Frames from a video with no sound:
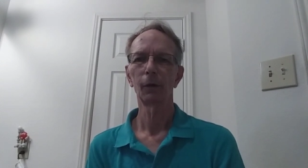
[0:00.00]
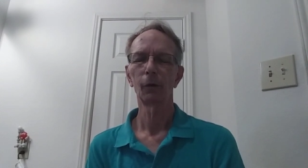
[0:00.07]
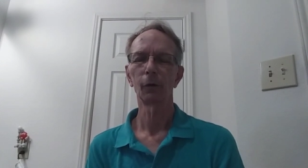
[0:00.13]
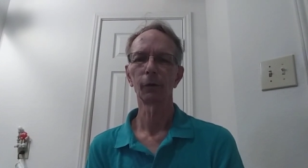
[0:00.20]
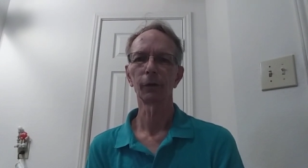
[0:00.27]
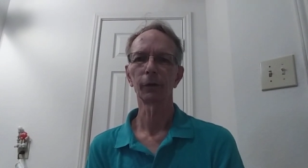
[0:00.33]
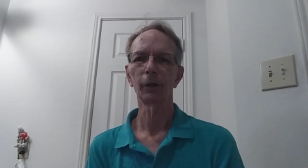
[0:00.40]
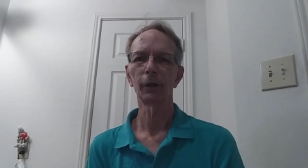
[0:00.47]
or
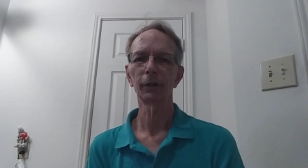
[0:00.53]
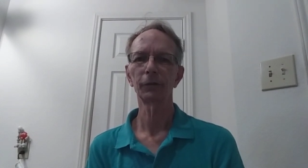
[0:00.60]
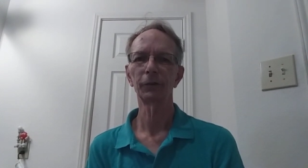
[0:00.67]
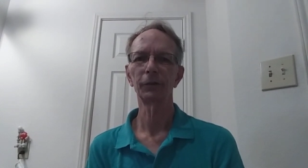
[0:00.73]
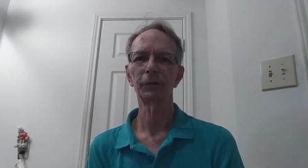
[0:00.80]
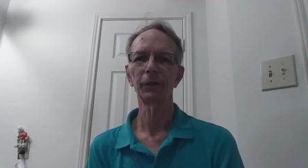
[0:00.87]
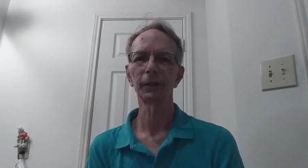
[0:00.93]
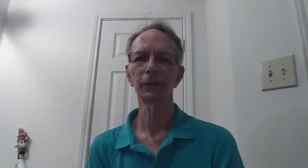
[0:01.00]
the cost
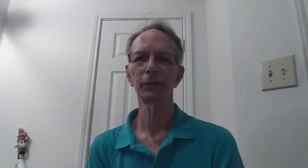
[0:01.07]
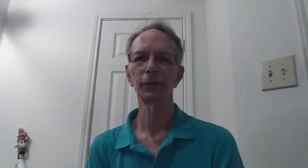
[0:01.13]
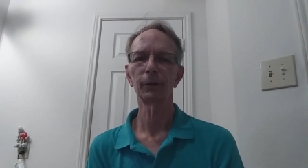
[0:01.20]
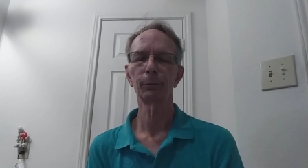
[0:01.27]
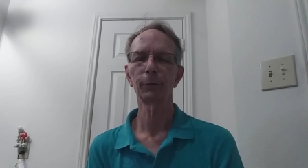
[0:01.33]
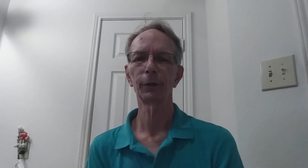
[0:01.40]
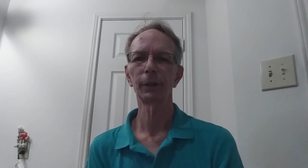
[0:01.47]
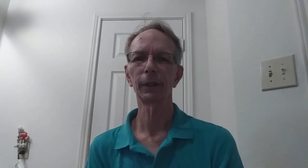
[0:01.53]
is X
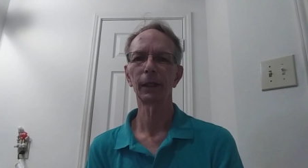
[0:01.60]
number of